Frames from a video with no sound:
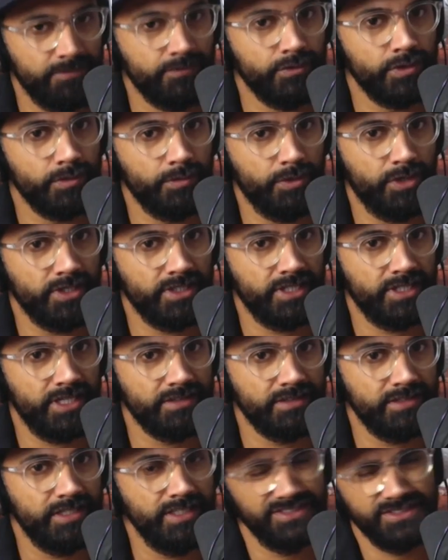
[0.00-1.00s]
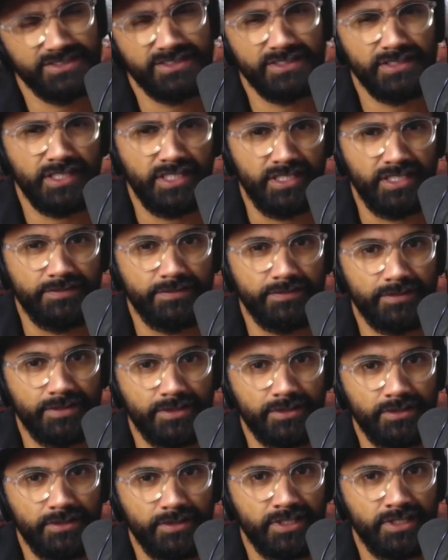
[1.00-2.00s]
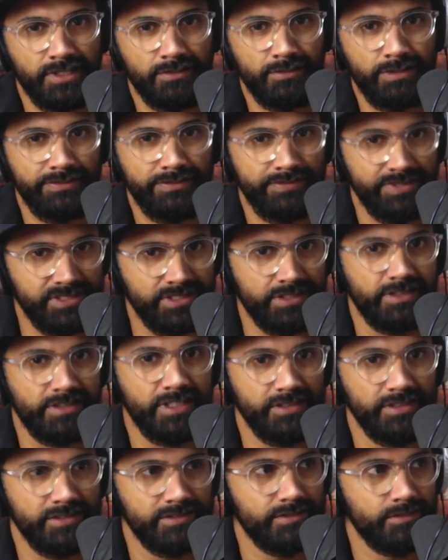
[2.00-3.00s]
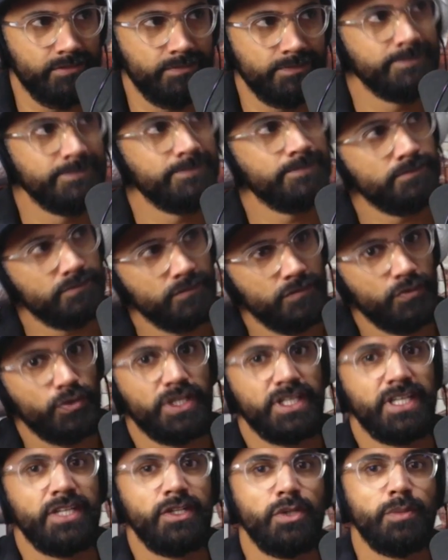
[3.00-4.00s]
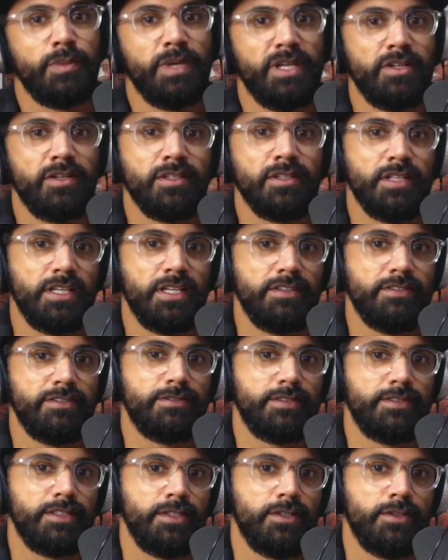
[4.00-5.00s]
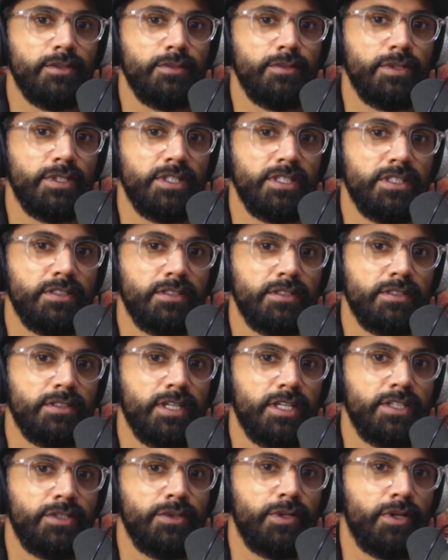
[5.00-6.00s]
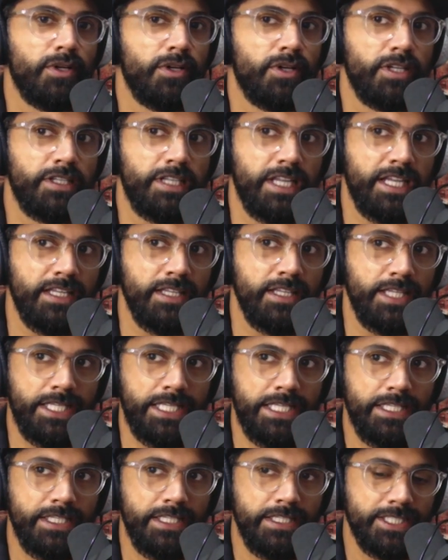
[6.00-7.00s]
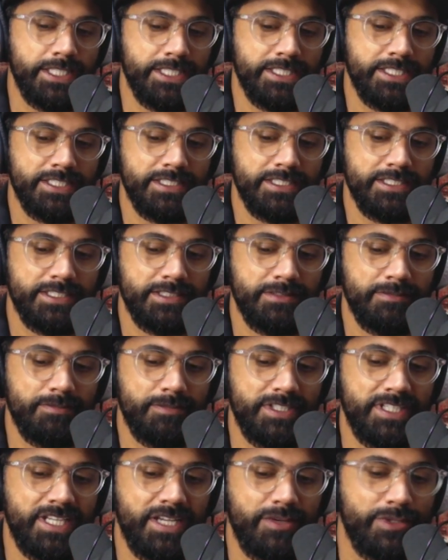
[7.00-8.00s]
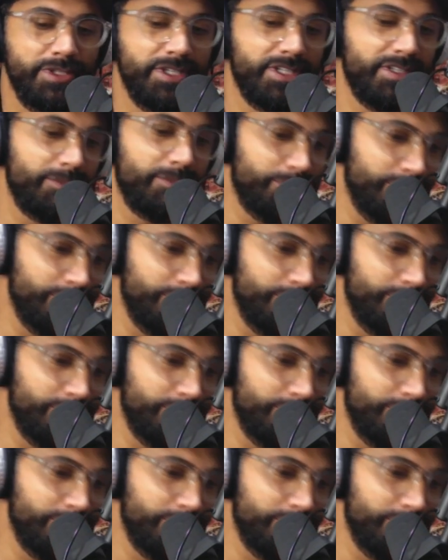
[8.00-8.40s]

Plan for the podcast and just in life. You know, you got to revisit things. What mm-hmm. can I mm-hmm. do better in life? You know, mm-hmm. I do it on a daily, but now you got